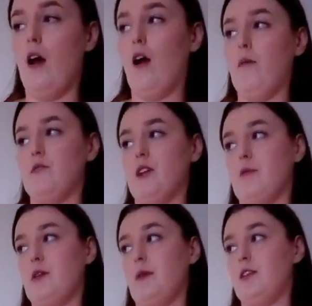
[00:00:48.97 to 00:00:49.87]
So I'm
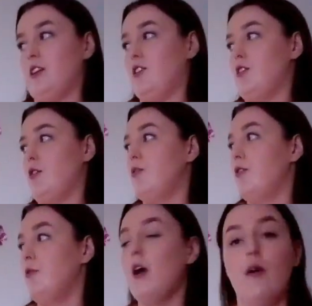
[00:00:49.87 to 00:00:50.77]
gonna basically show
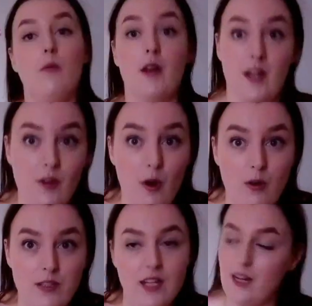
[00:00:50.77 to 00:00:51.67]
you what I
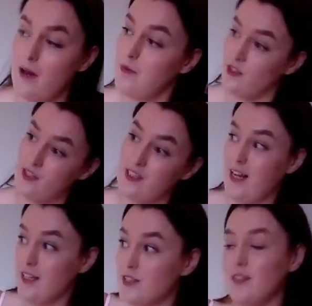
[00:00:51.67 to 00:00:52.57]
got, and I'm gonna just get
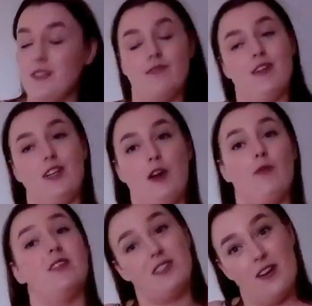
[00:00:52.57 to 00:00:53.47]
into this
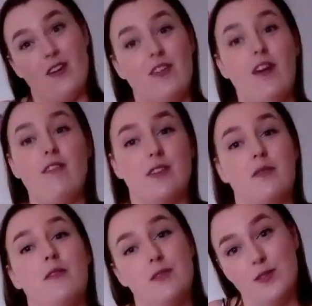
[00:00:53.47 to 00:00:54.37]
video and start off. So I'm
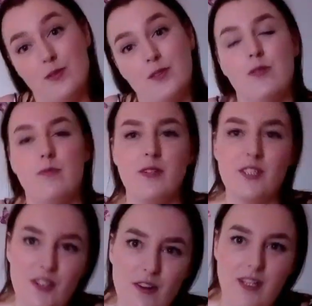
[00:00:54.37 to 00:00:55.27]
not doing so
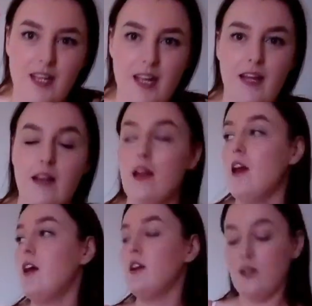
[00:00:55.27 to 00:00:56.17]
much talking.
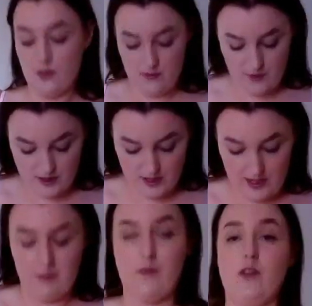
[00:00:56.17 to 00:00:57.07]
So the first
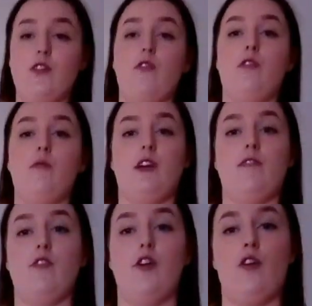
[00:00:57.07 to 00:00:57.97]
item I'm going to show you, which
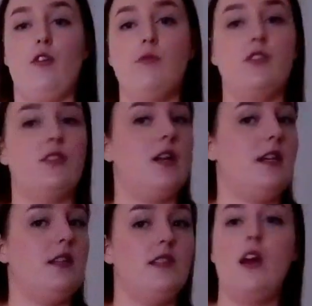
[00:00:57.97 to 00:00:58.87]
I've got on, which is
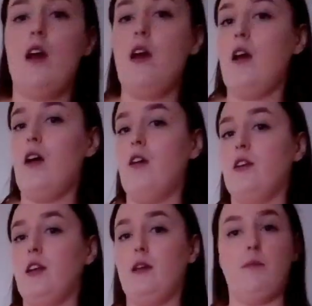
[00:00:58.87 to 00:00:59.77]
like this
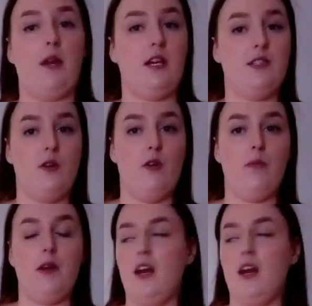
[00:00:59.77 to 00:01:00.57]
honey belly top.